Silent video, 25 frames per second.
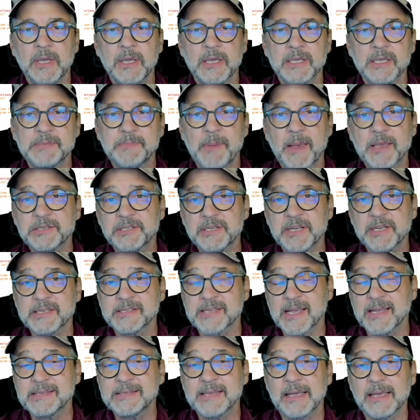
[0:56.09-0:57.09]
especially as
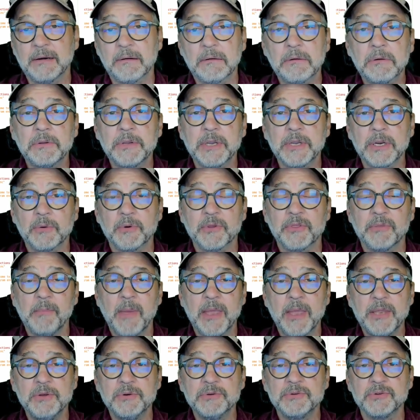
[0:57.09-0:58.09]
I said earlier with
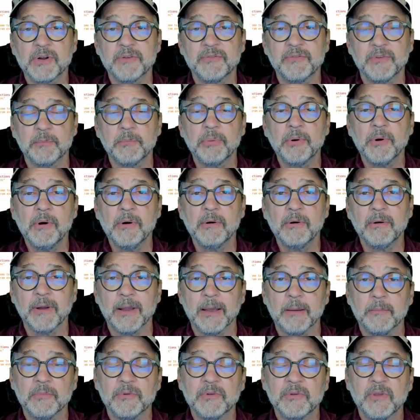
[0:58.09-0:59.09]
menu-driven
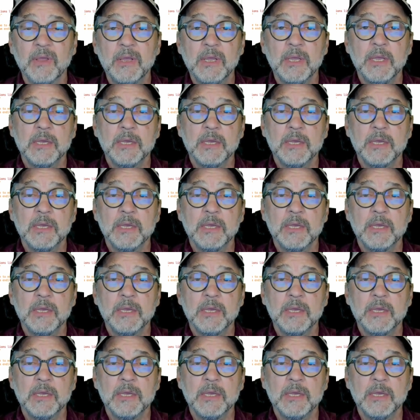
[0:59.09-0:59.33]
programs.